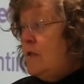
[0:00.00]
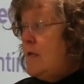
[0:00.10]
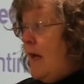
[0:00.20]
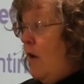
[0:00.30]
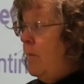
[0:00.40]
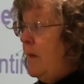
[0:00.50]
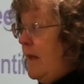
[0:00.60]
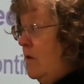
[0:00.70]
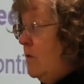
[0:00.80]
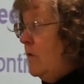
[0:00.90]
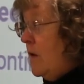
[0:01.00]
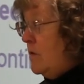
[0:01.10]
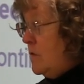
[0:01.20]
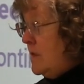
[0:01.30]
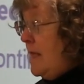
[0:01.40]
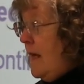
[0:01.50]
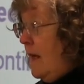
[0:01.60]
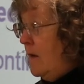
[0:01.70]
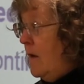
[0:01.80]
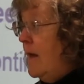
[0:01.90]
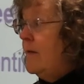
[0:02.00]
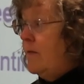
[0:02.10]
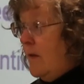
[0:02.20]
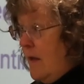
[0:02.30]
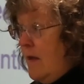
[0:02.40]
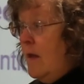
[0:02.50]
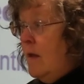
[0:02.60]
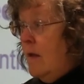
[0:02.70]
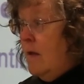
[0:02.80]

to help leaders understand, see,